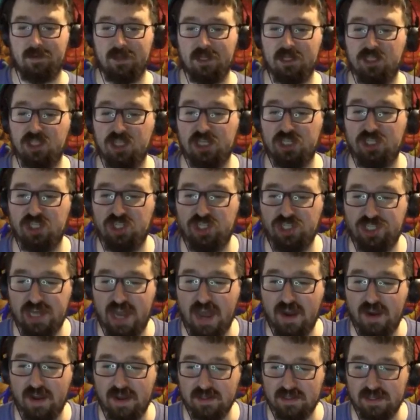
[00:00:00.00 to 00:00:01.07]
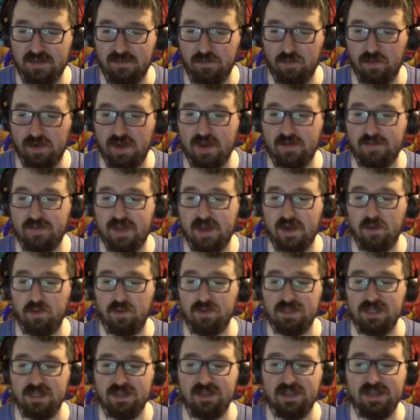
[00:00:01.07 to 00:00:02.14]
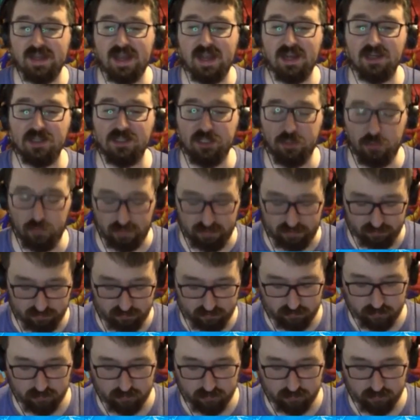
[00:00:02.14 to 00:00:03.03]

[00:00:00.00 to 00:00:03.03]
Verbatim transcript: This is just a shout out to everyone out there who didn't think I could do it.